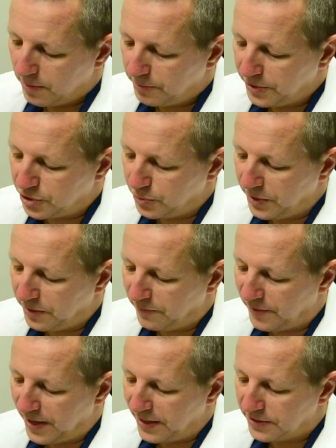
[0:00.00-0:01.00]
between the
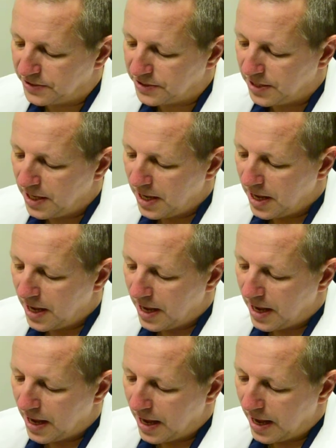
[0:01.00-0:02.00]
veins
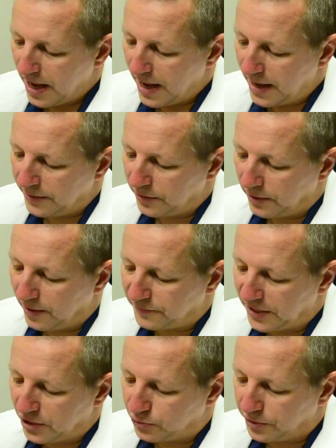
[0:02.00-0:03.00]
and the left
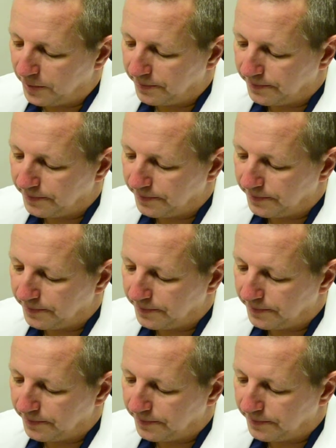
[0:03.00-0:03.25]
atrium,